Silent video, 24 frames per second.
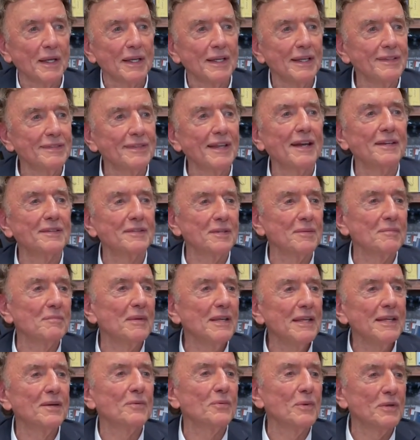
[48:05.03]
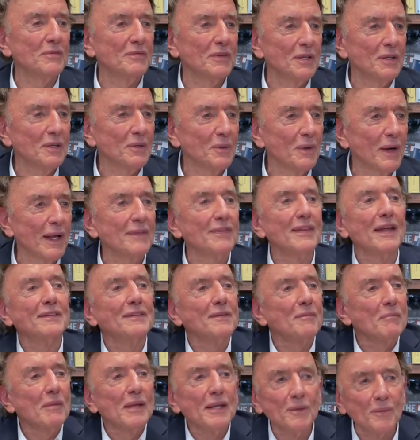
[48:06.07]
He sent it to me to review and then to
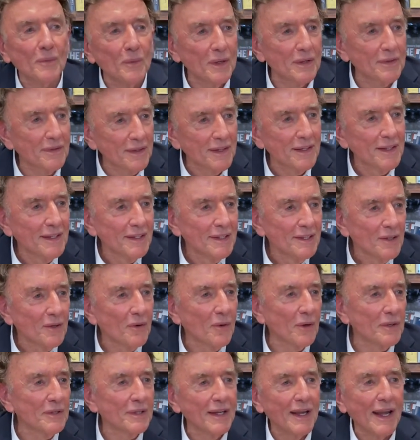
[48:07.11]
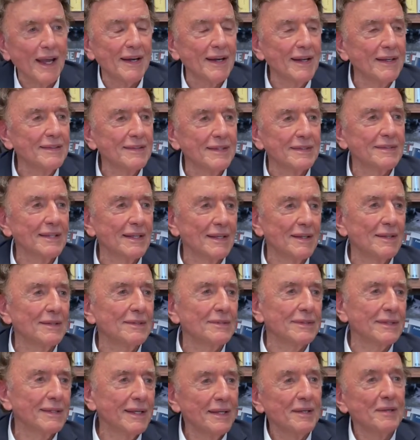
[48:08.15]
meet with Gordon Getty to
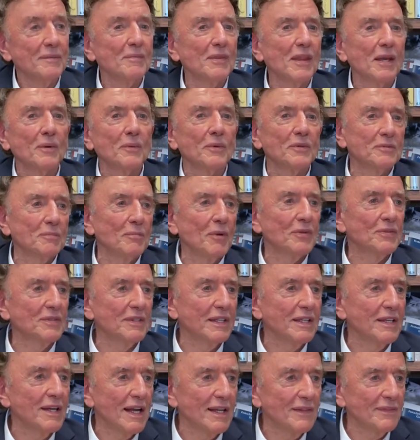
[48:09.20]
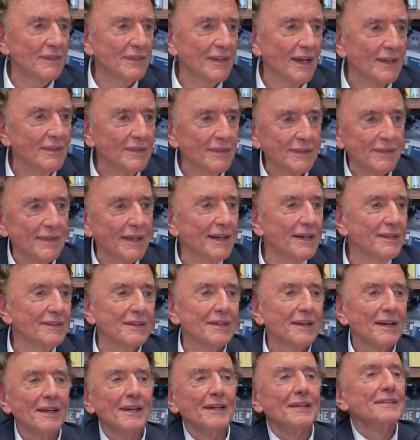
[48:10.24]
tell him that it was mostly nonsense. They
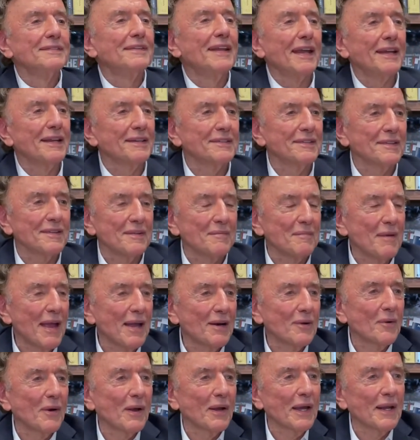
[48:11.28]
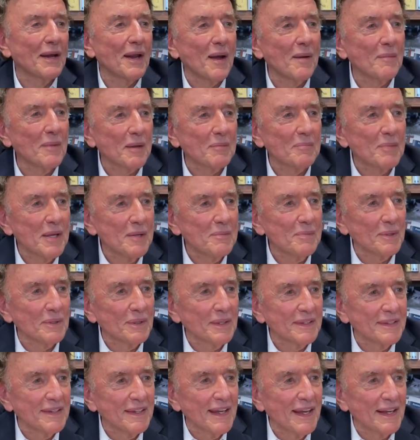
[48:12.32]
didn't take it to the macroeconomic people
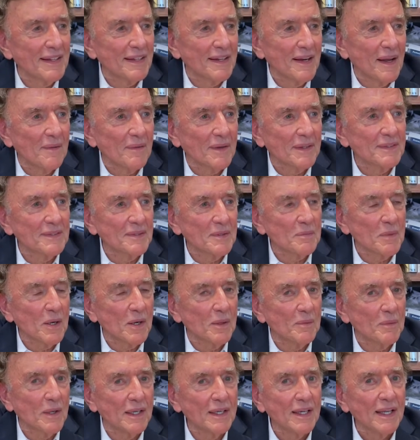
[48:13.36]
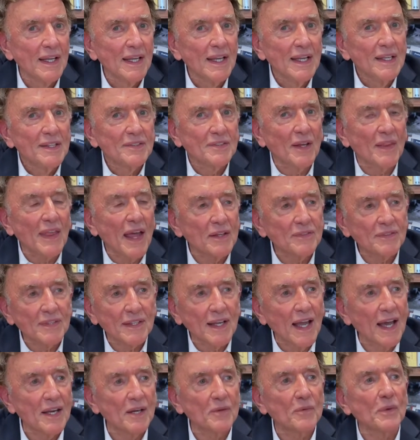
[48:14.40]
in the economics department. So that's the
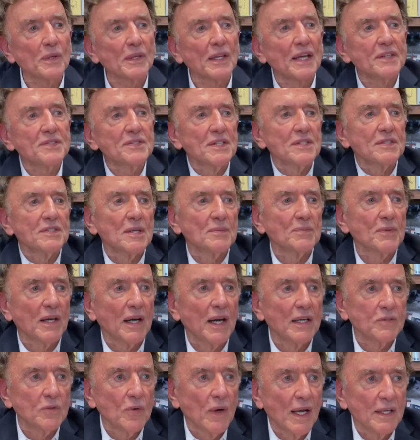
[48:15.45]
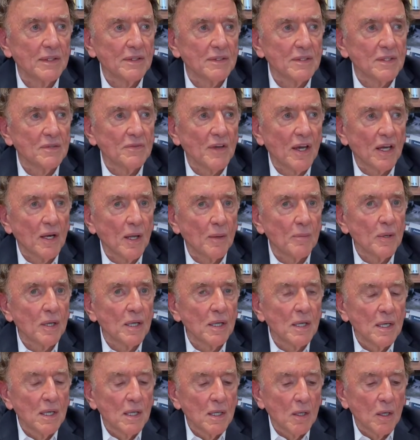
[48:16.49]
kind of relationship that I try to develop
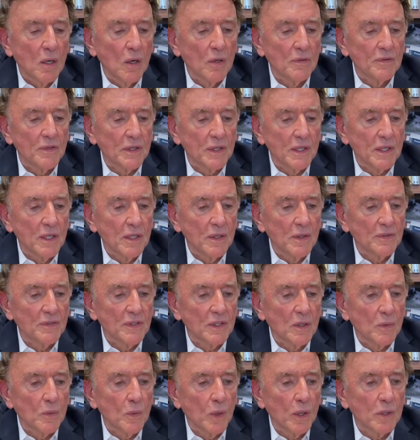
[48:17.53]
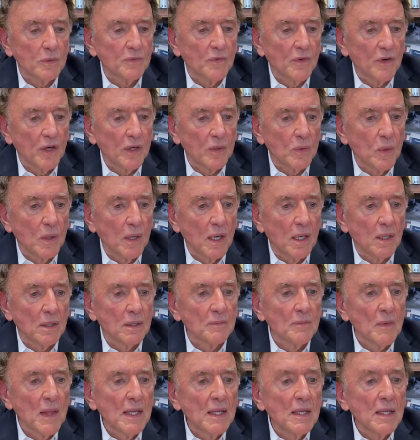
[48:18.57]
over the years, and it worked very well.